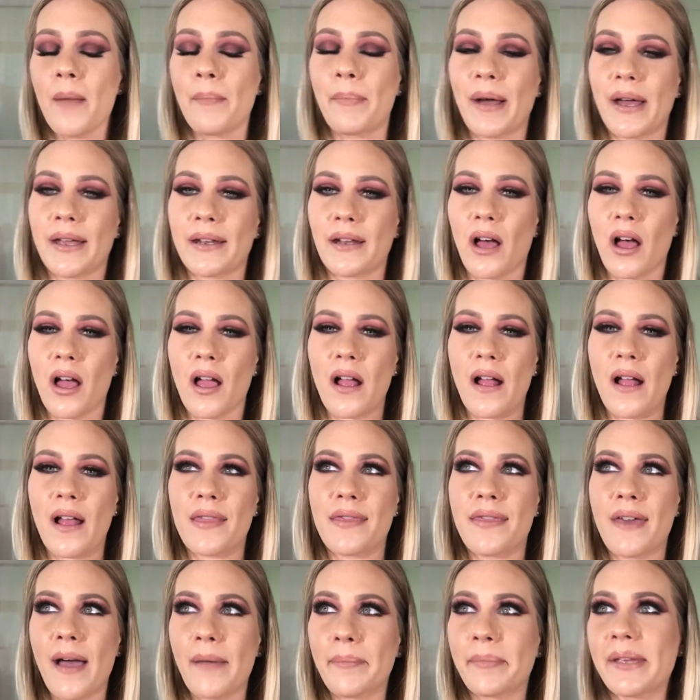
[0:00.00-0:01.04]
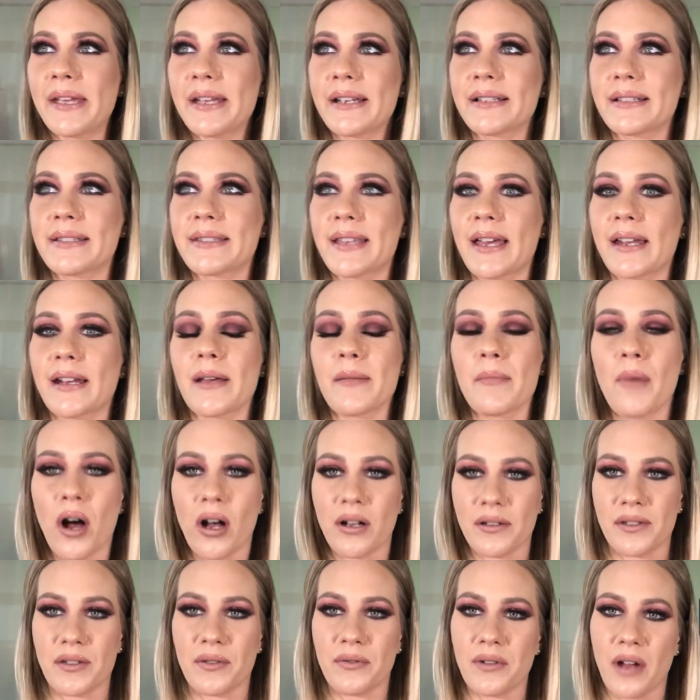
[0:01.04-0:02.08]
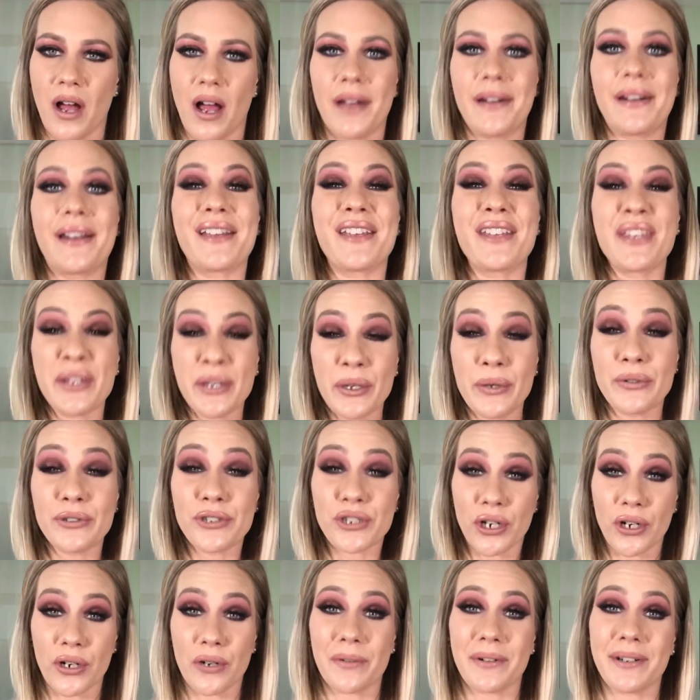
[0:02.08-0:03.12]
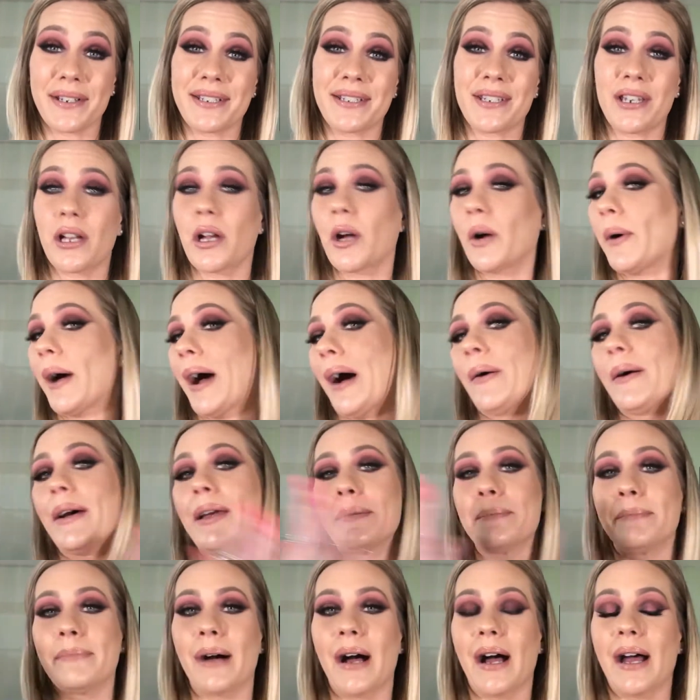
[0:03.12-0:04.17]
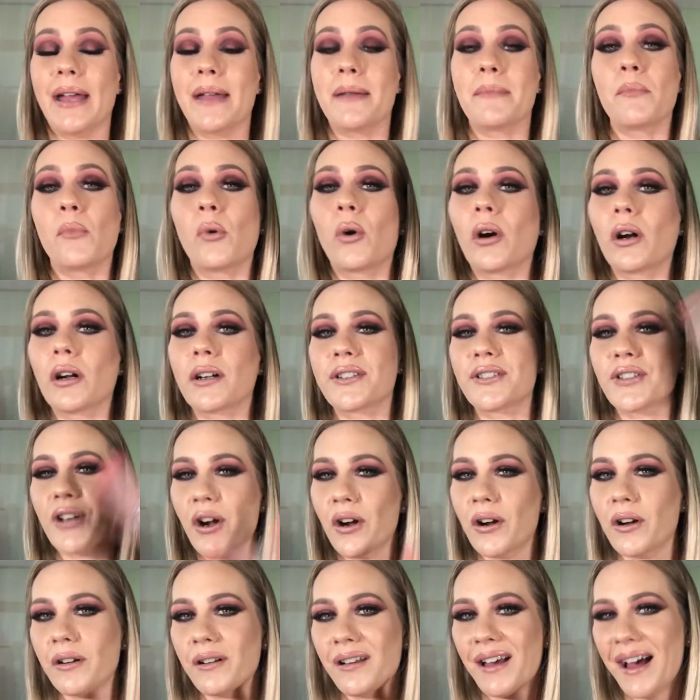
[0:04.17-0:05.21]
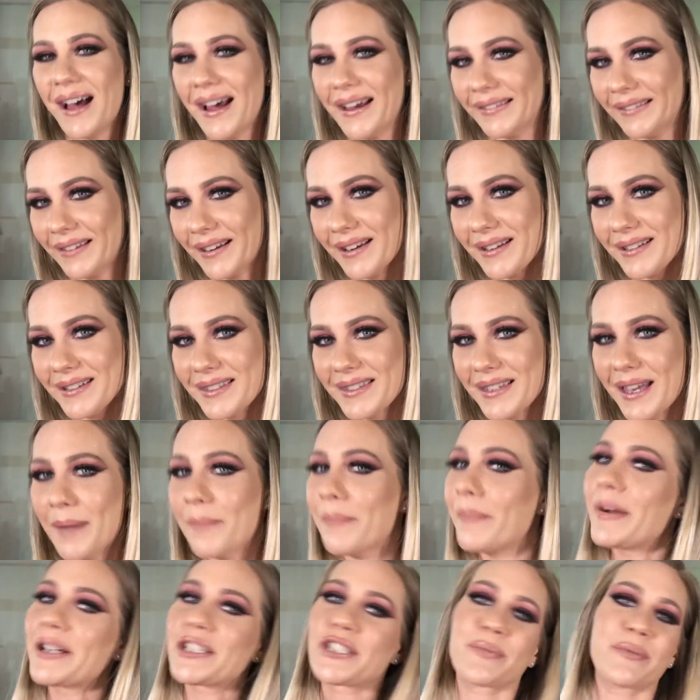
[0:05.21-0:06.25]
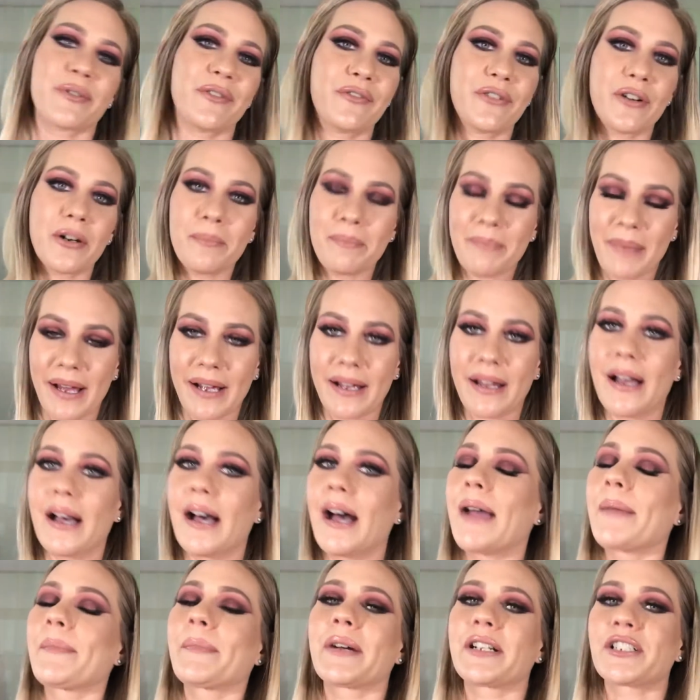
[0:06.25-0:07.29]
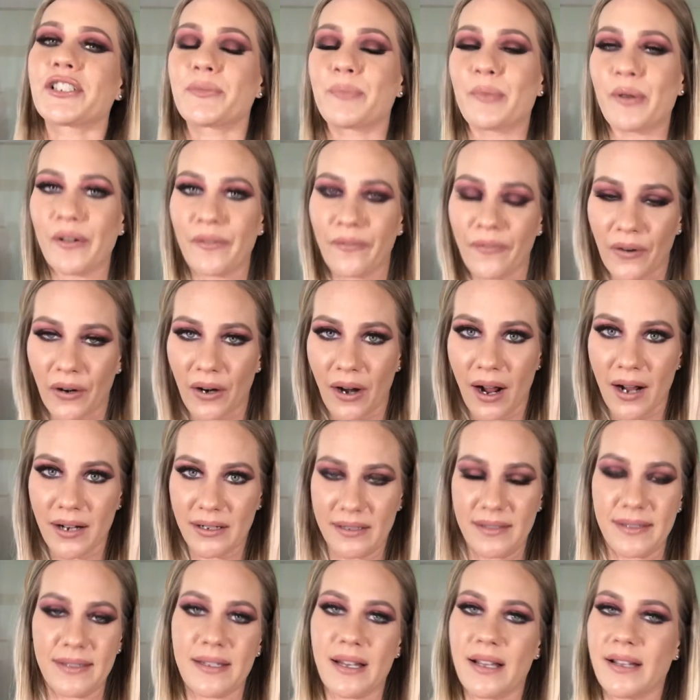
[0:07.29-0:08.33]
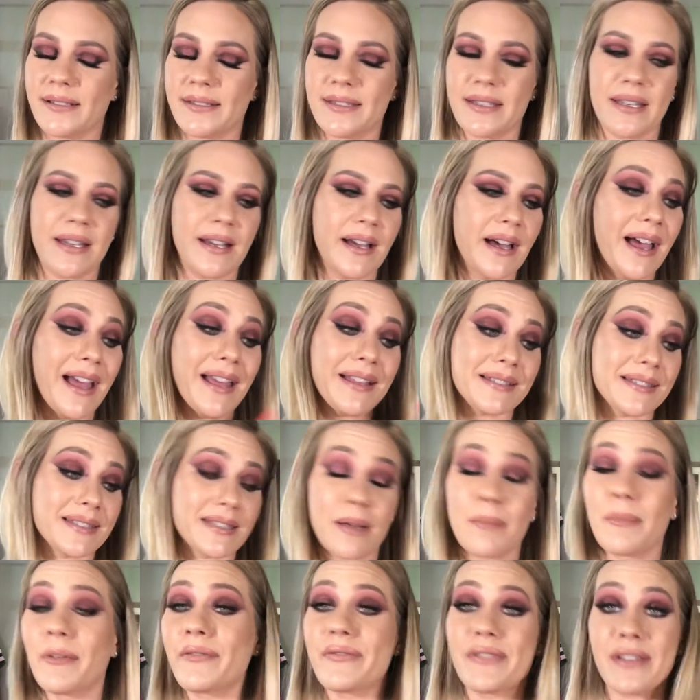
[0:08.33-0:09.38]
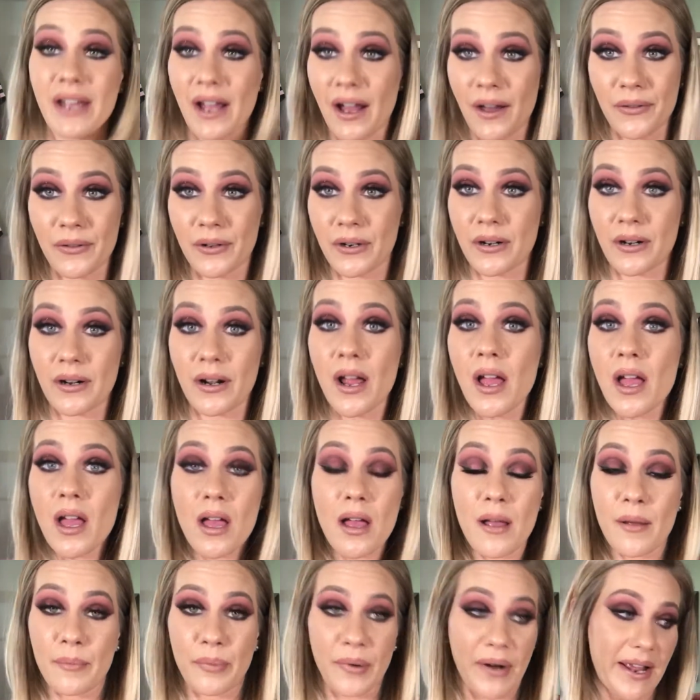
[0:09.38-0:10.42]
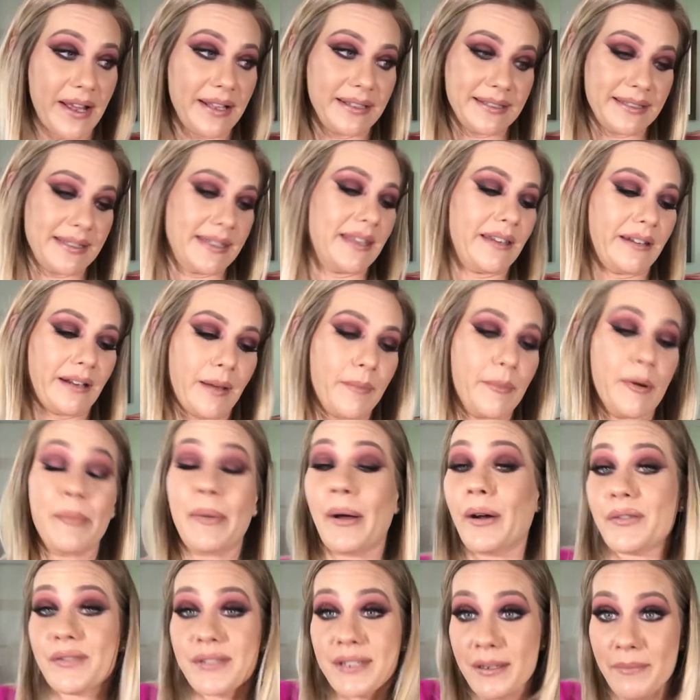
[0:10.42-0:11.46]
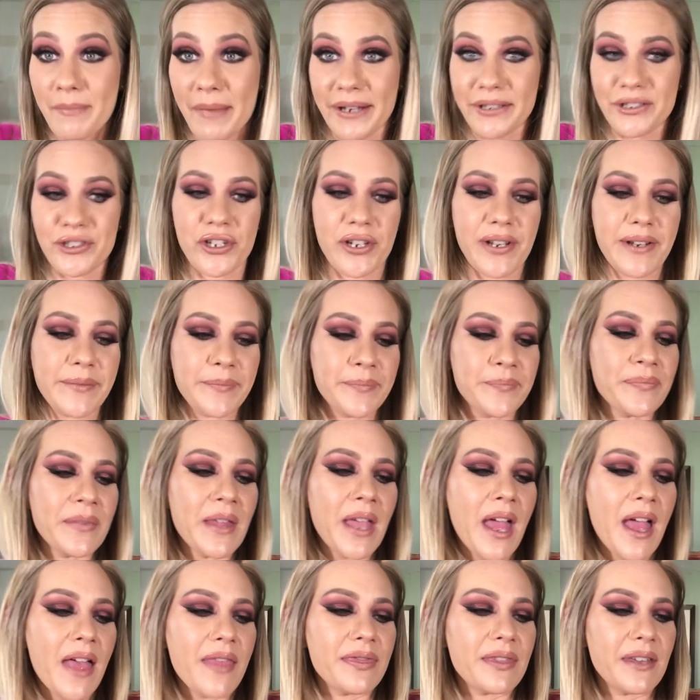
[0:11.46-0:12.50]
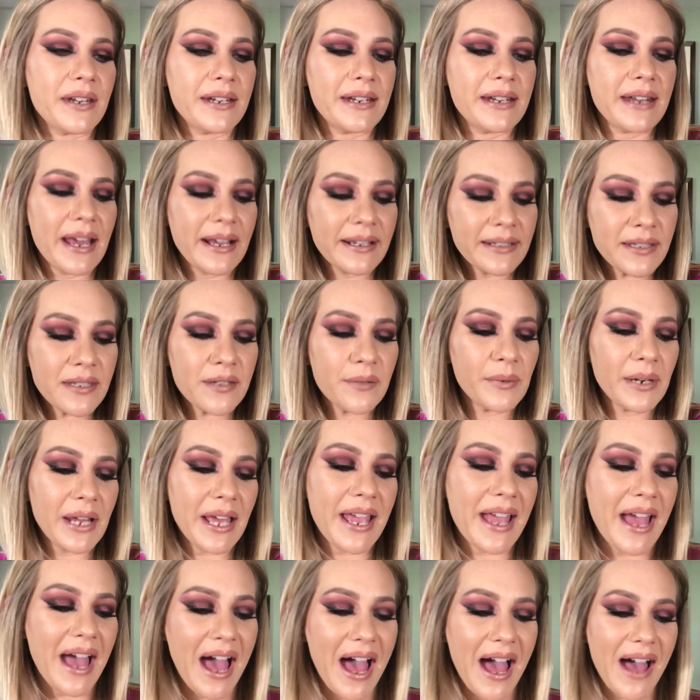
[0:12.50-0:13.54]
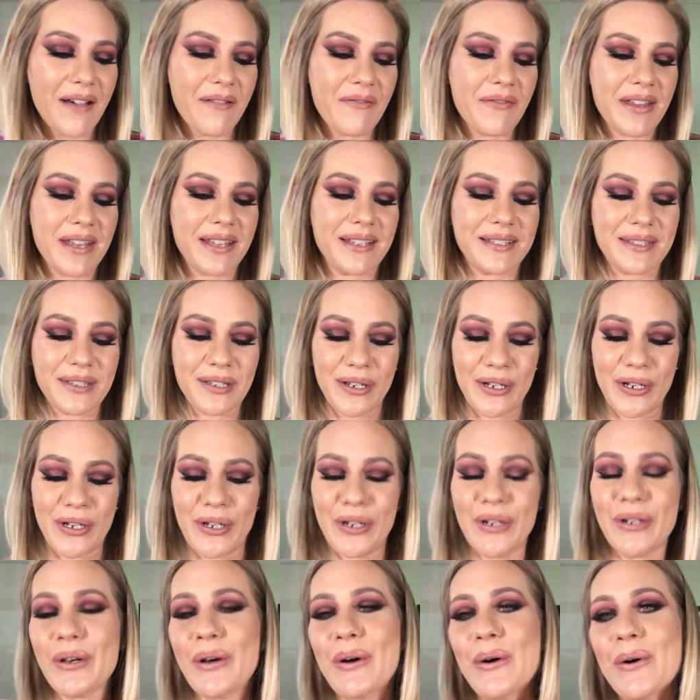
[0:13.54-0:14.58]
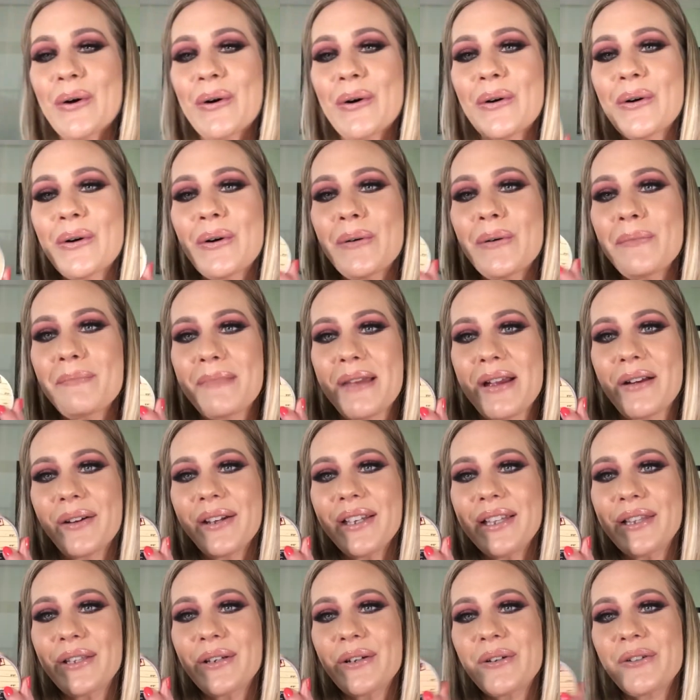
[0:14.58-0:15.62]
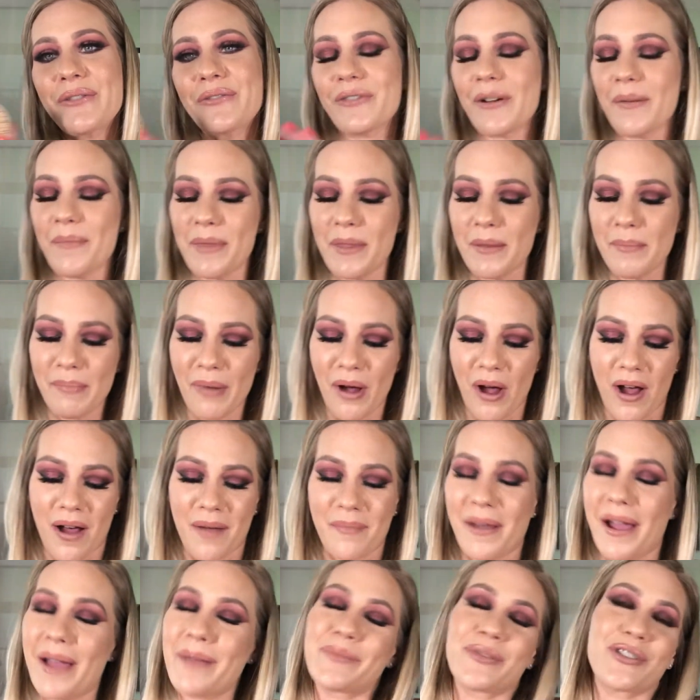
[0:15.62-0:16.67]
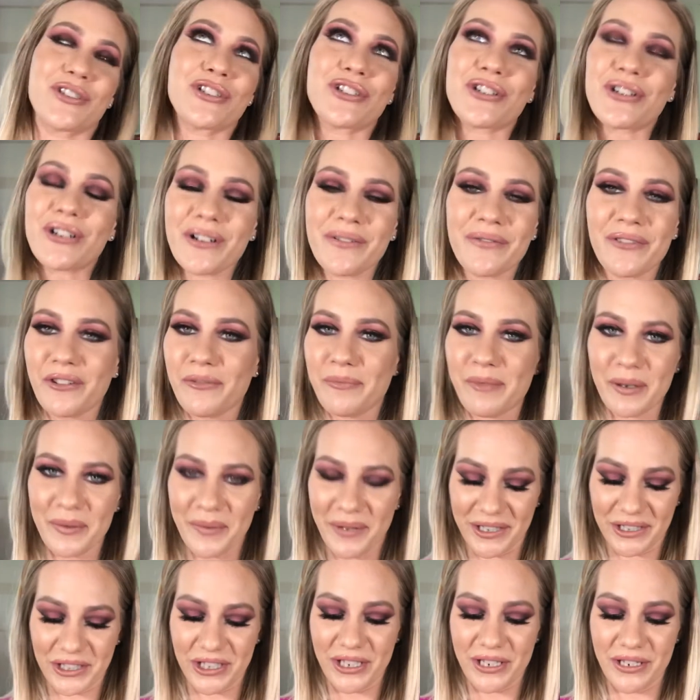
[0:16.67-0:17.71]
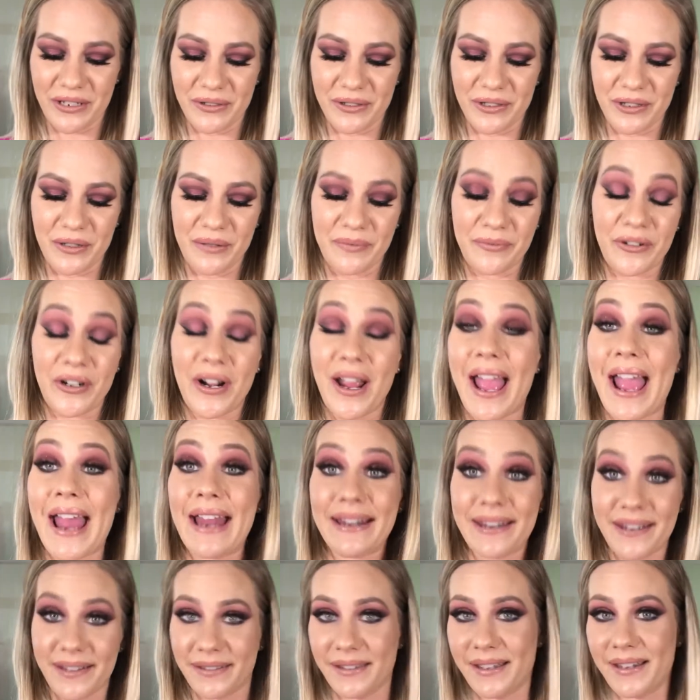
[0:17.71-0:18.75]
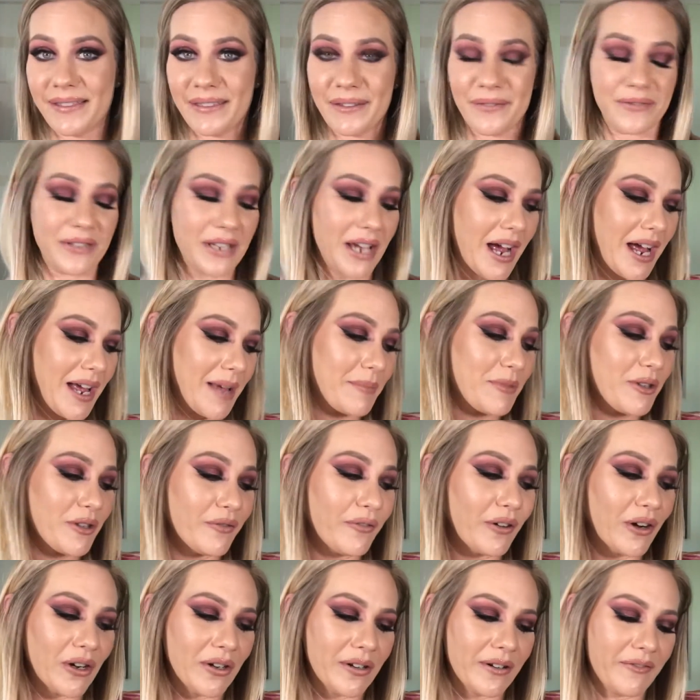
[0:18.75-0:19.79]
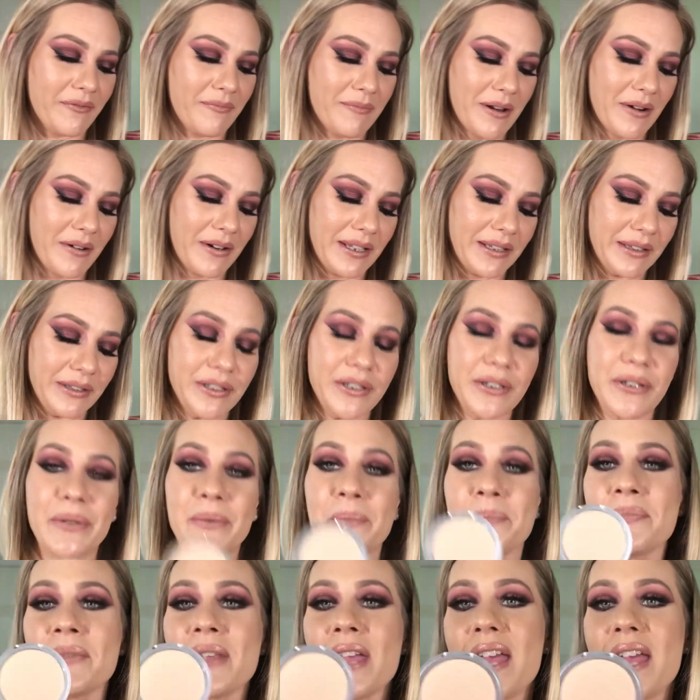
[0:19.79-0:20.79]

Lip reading: But that being said, I'm also not in a huge hurry to go out and buy more Tarte highlights. I much prefer Becca, I much prefer Anastasia, and some of the other brands that I'm about to mention. The next one I have is good old Mary Lou from The Balm. I'm sure if you've been watching YouTube for any length of time, you've heard of Mary Lou.